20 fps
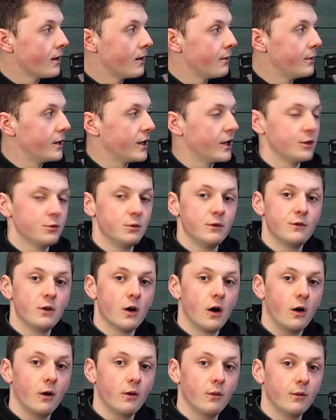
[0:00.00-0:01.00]
because we've
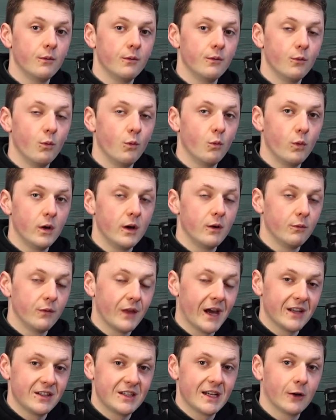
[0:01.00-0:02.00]
got
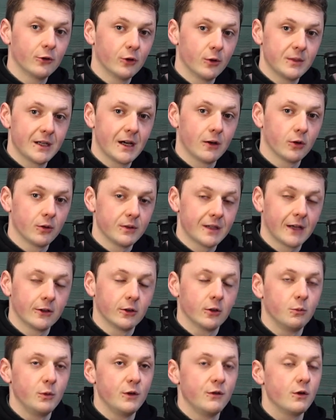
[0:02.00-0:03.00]
that down, up, down, up, down,
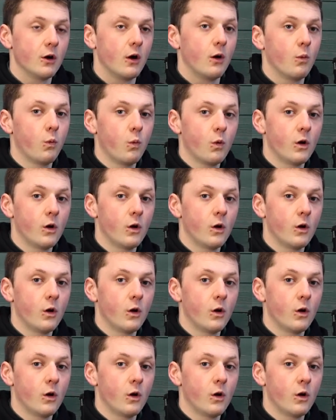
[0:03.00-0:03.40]
up. We've got